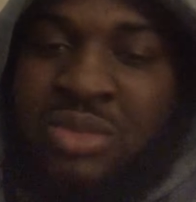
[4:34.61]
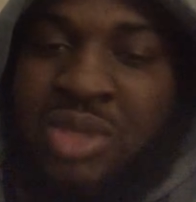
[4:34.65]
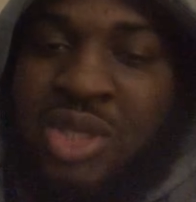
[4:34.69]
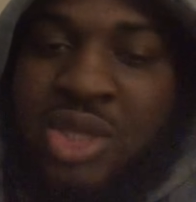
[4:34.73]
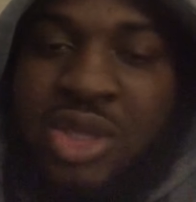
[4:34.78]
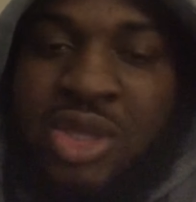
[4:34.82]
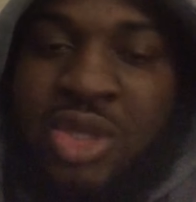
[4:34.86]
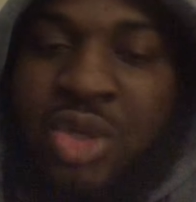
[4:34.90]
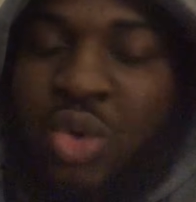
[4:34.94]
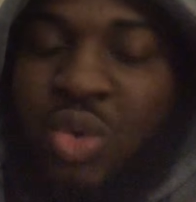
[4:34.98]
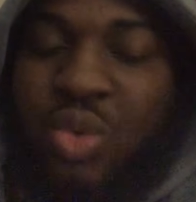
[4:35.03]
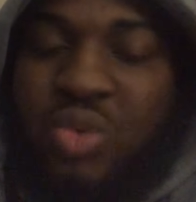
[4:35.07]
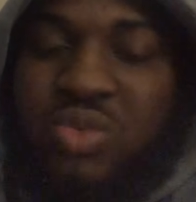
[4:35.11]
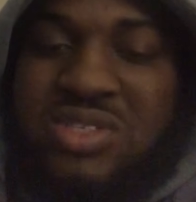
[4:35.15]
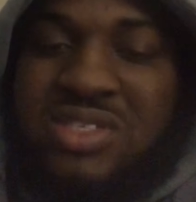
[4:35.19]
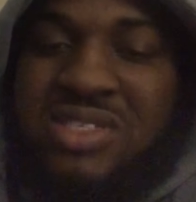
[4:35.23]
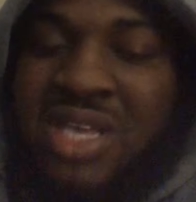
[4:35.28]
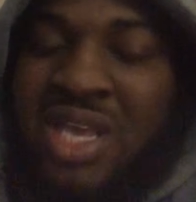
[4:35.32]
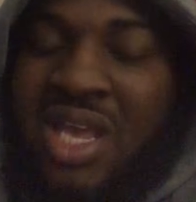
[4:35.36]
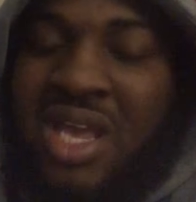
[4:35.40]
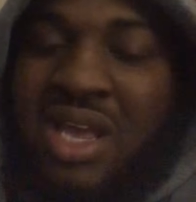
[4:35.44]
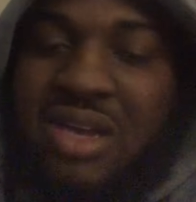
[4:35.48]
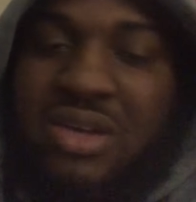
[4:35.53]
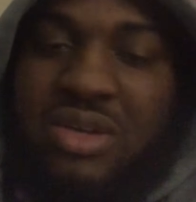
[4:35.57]
Lil
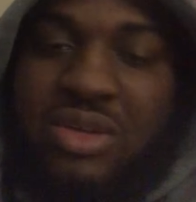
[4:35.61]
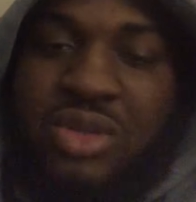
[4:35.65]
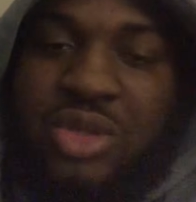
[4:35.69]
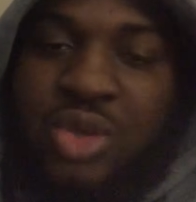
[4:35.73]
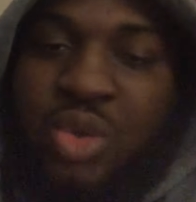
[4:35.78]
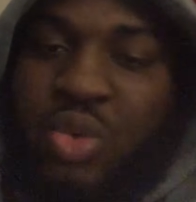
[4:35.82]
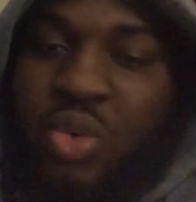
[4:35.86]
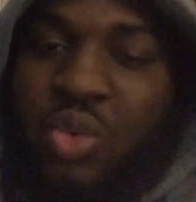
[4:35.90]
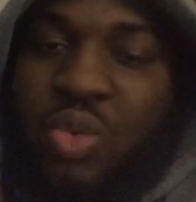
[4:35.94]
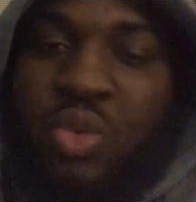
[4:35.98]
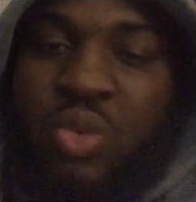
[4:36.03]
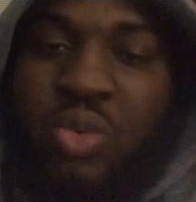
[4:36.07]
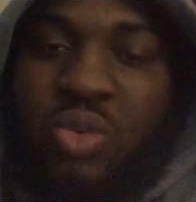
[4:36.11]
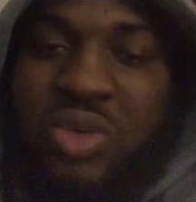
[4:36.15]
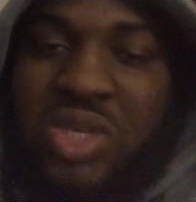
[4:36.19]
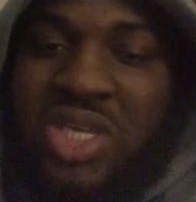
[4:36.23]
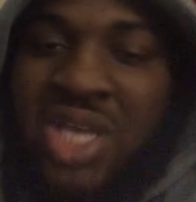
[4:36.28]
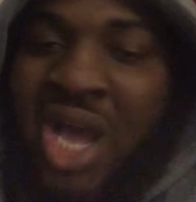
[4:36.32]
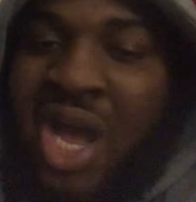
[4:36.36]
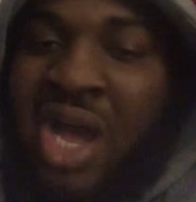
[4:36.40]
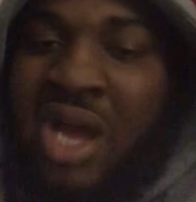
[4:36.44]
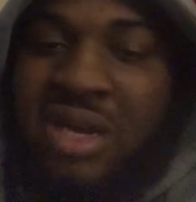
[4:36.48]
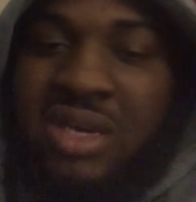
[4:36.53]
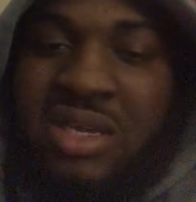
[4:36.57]
Xan, Lil
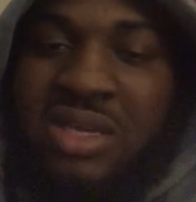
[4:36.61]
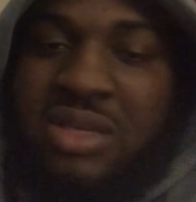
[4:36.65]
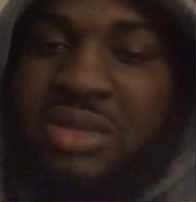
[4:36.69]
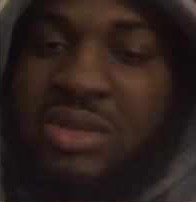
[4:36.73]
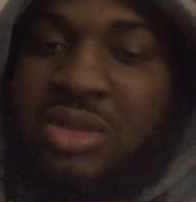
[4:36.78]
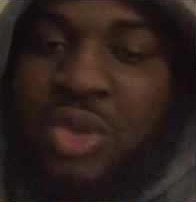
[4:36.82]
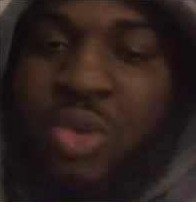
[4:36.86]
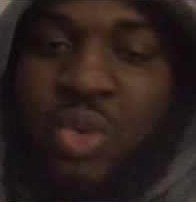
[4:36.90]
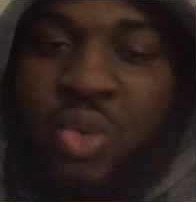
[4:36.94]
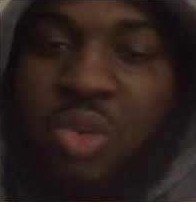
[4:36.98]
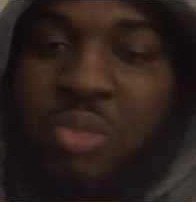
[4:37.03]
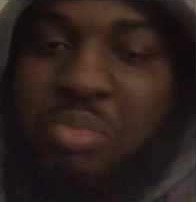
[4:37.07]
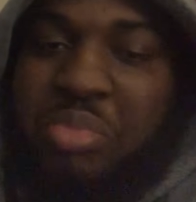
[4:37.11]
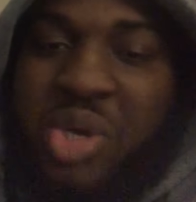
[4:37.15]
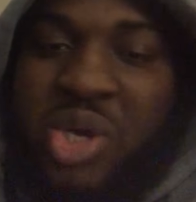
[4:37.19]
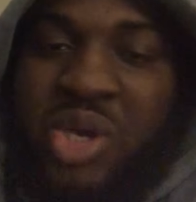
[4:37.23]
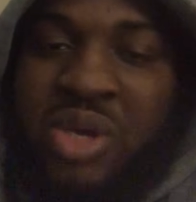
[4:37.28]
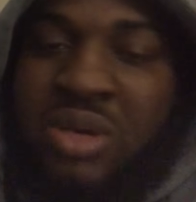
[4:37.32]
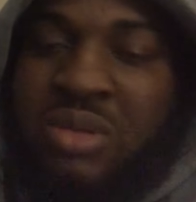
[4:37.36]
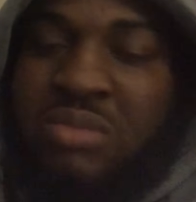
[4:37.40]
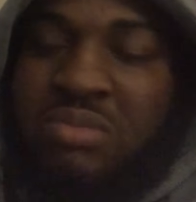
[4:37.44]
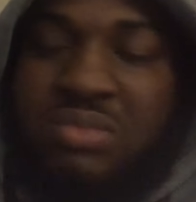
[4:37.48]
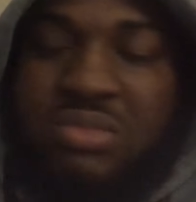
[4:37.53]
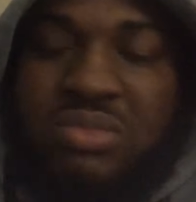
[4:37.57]
Yachty, Lil
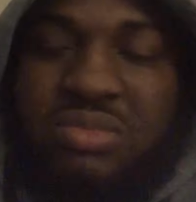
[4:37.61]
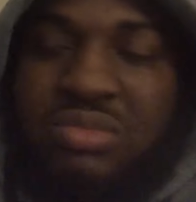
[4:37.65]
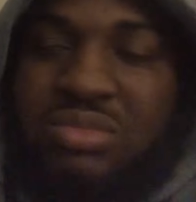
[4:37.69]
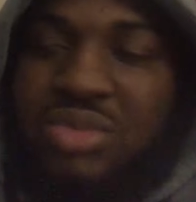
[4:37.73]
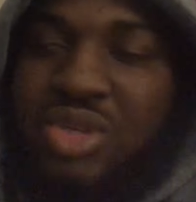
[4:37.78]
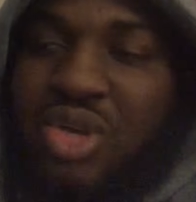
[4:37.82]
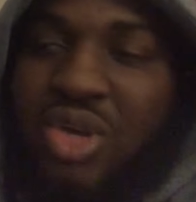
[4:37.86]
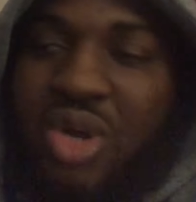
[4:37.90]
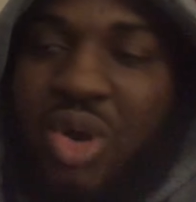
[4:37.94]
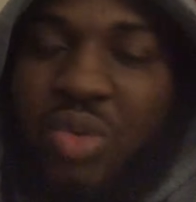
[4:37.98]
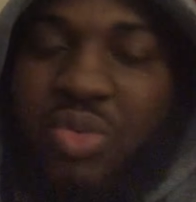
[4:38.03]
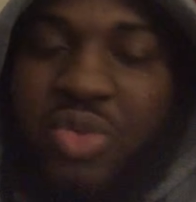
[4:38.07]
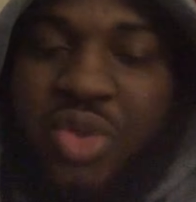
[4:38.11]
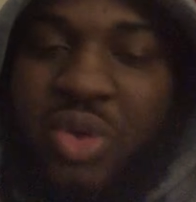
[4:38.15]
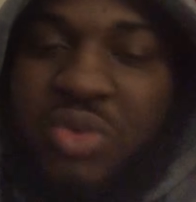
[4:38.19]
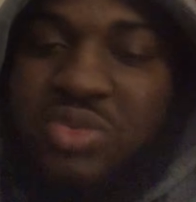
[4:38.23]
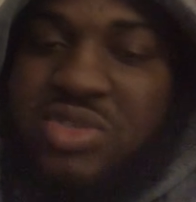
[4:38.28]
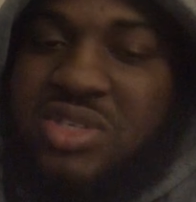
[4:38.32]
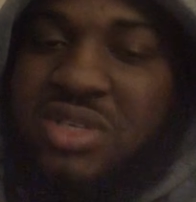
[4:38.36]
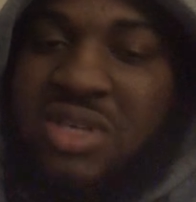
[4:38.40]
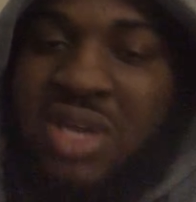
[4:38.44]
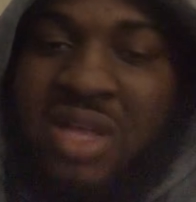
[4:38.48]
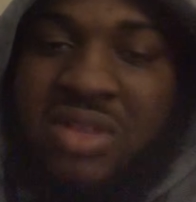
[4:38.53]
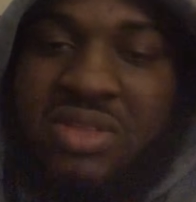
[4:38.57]
Pump, you know,
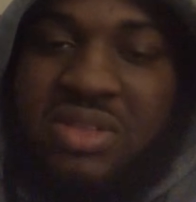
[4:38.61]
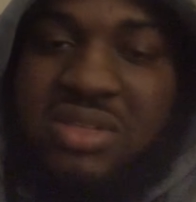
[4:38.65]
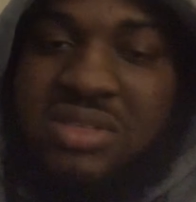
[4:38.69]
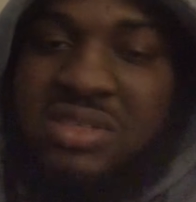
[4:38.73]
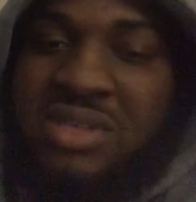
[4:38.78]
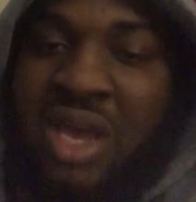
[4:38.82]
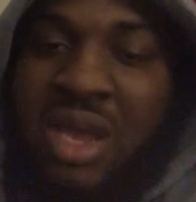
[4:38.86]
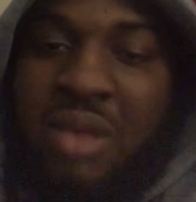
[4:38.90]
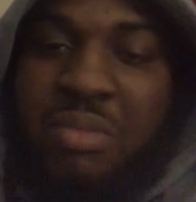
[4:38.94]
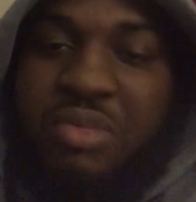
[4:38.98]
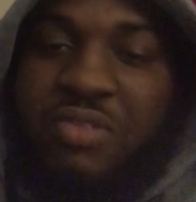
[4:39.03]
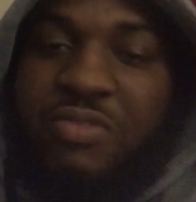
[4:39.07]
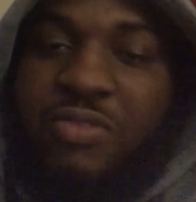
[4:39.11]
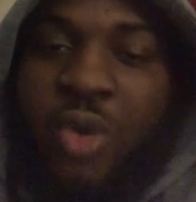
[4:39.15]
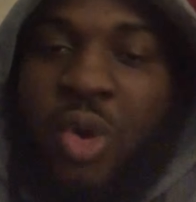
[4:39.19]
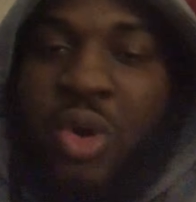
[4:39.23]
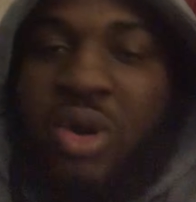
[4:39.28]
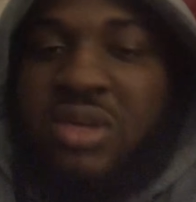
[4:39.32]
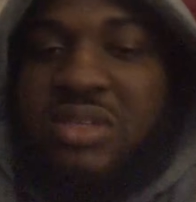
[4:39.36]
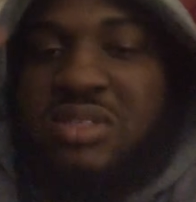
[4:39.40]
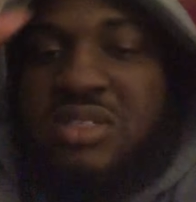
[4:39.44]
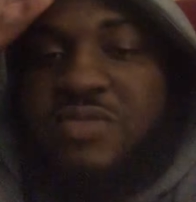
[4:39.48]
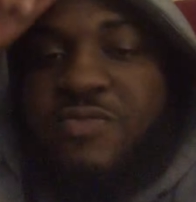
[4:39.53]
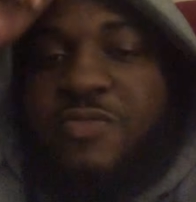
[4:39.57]
those are not the type of
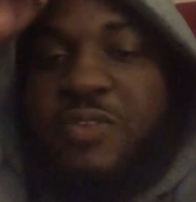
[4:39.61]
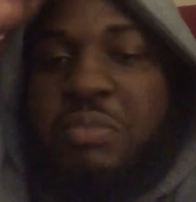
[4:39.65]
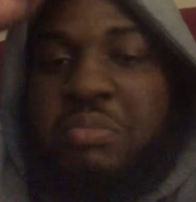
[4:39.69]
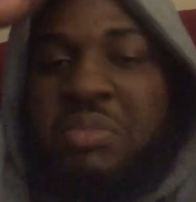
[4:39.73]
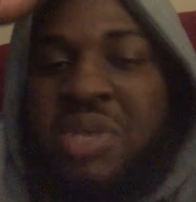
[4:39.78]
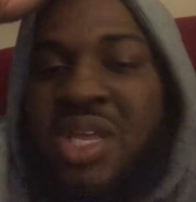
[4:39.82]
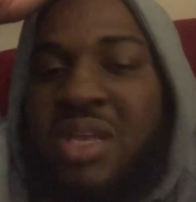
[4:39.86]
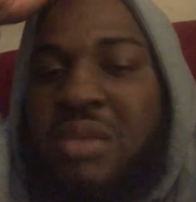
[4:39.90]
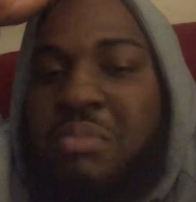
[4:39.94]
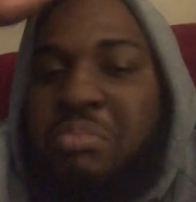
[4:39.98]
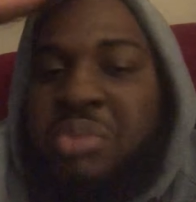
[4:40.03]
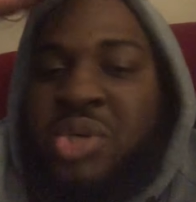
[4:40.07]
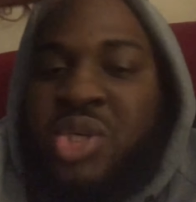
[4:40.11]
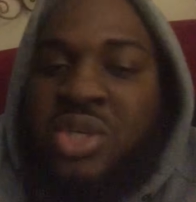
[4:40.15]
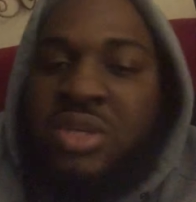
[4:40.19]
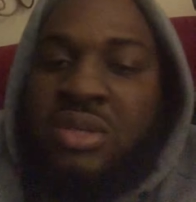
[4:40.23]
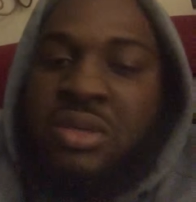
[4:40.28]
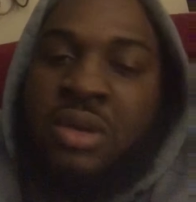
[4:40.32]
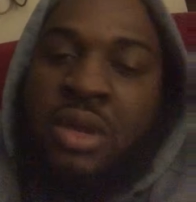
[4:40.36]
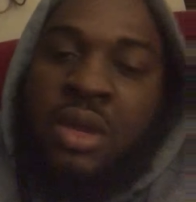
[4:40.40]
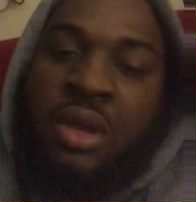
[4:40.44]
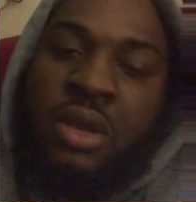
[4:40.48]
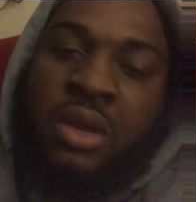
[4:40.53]
artists for me, but